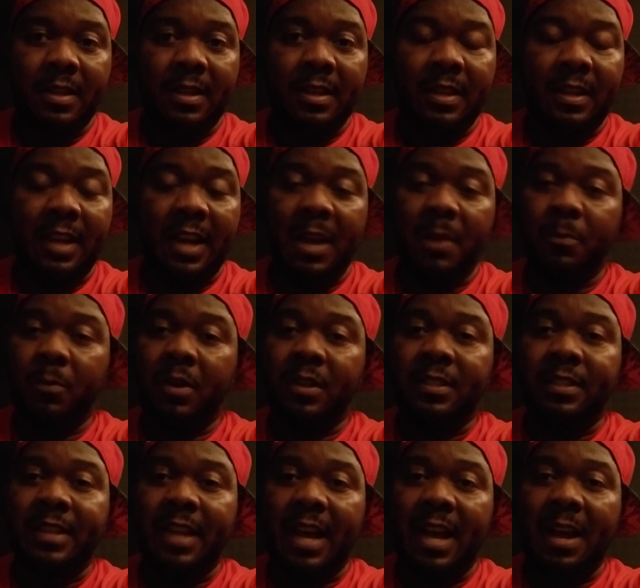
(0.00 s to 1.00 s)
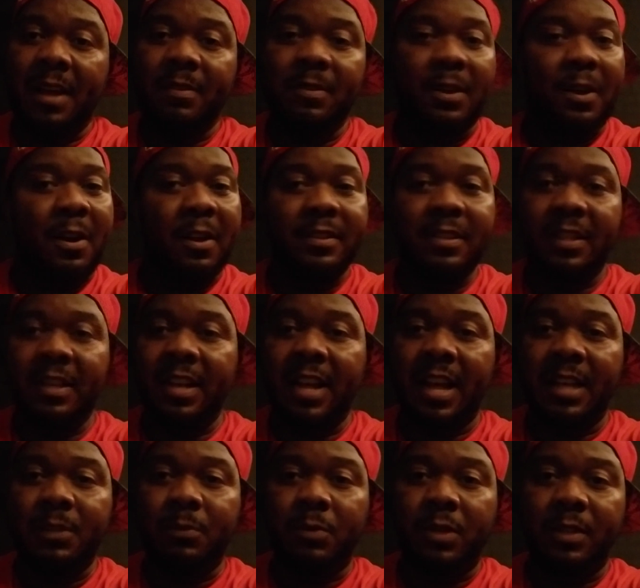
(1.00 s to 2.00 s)
game 1's down. On to the
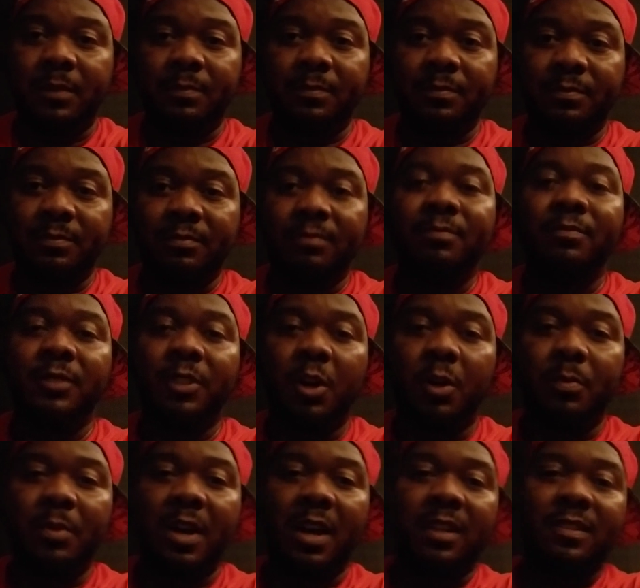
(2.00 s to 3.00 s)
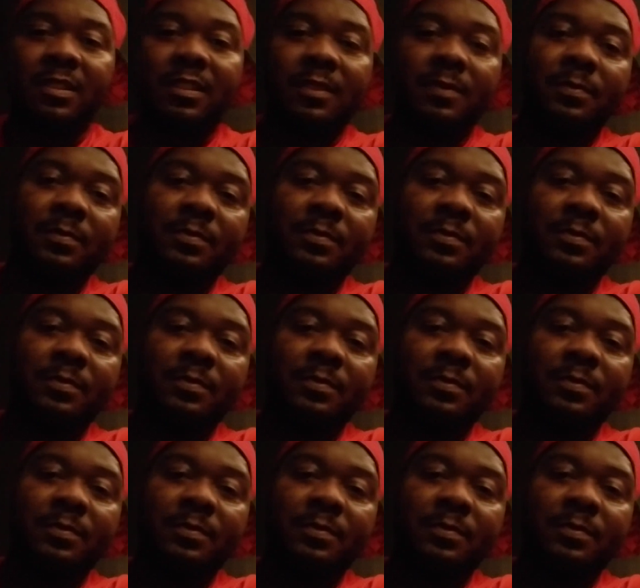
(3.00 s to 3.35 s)
next one. Go Bucks.